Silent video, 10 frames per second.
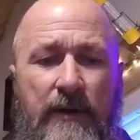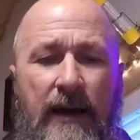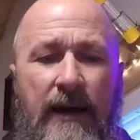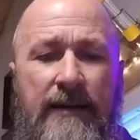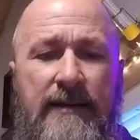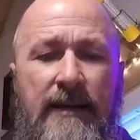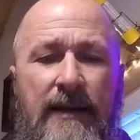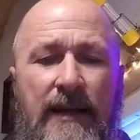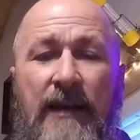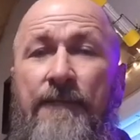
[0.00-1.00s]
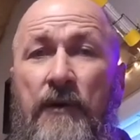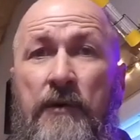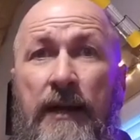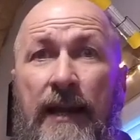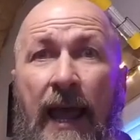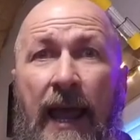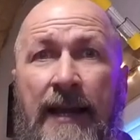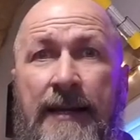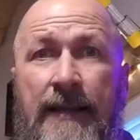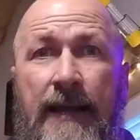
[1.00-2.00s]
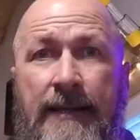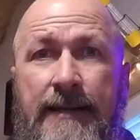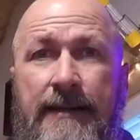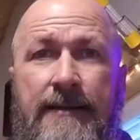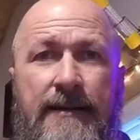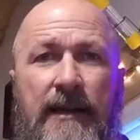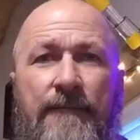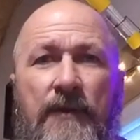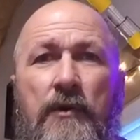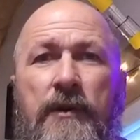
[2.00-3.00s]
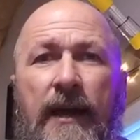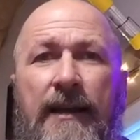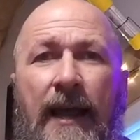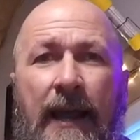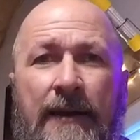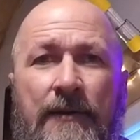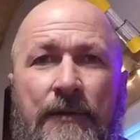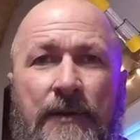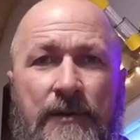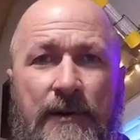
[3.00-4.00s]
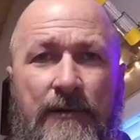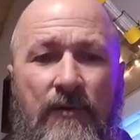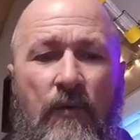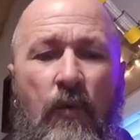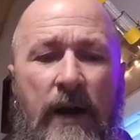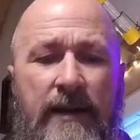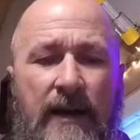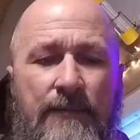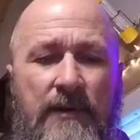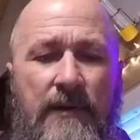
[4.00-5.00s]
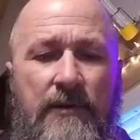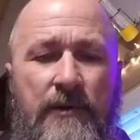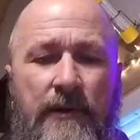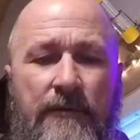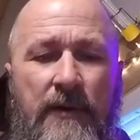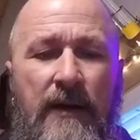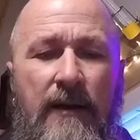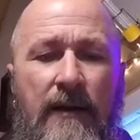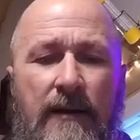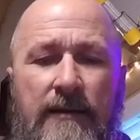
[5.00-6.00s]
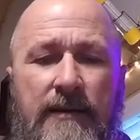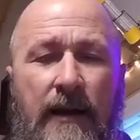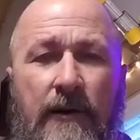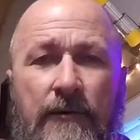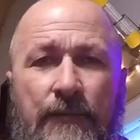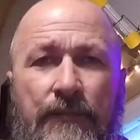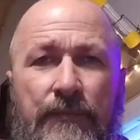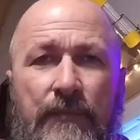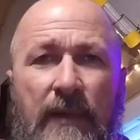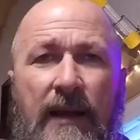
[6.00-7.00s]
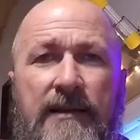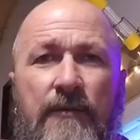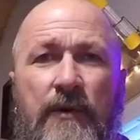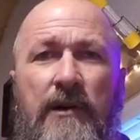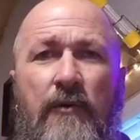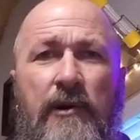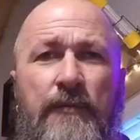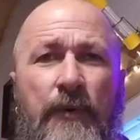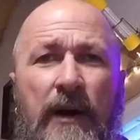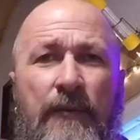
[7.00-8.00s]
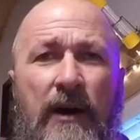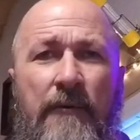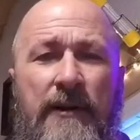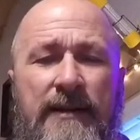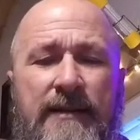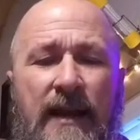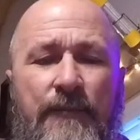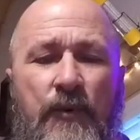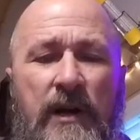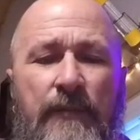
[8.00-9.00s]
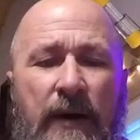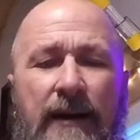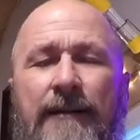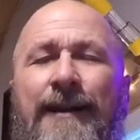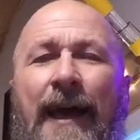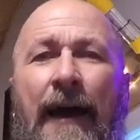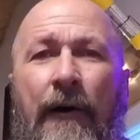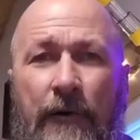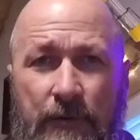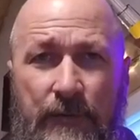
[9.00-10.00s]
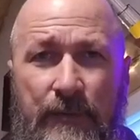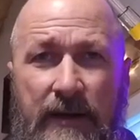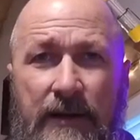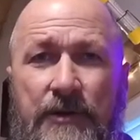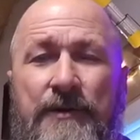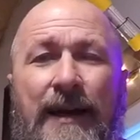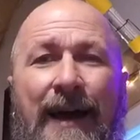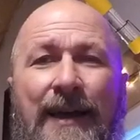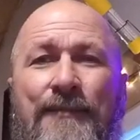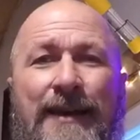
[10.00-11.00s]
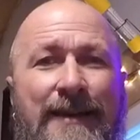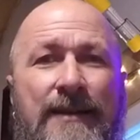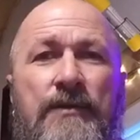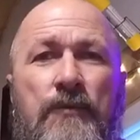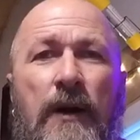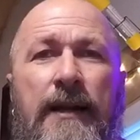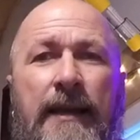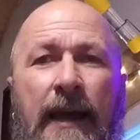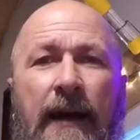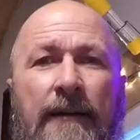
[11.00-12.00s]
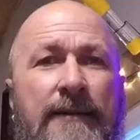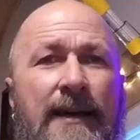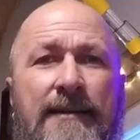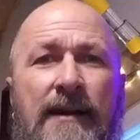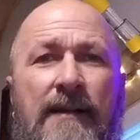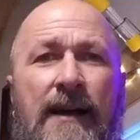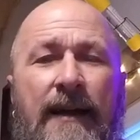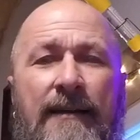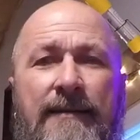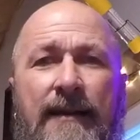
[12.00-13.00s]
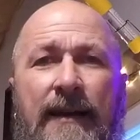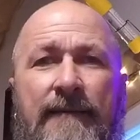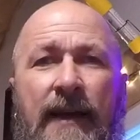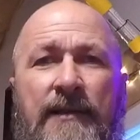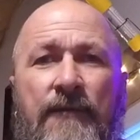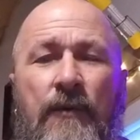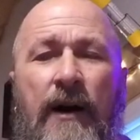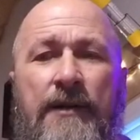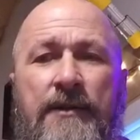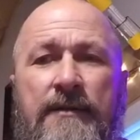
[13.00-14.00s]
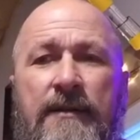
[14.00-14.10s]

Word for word: guys, if you can handle it. If you can handle the truth, wake up to the truth. So, as the real world prepper, I want to say prepare now because your time is running out. That is all I got today. Thanks for watching.